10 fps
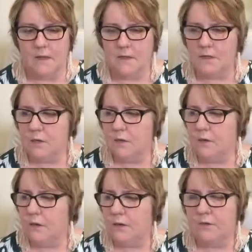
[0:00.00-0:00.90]
So
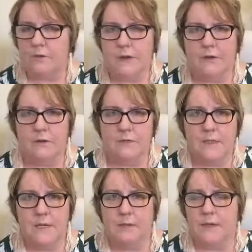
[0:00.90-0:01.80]
throughout your
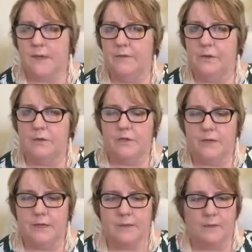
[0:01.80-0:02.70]
day, whenever you're triggered,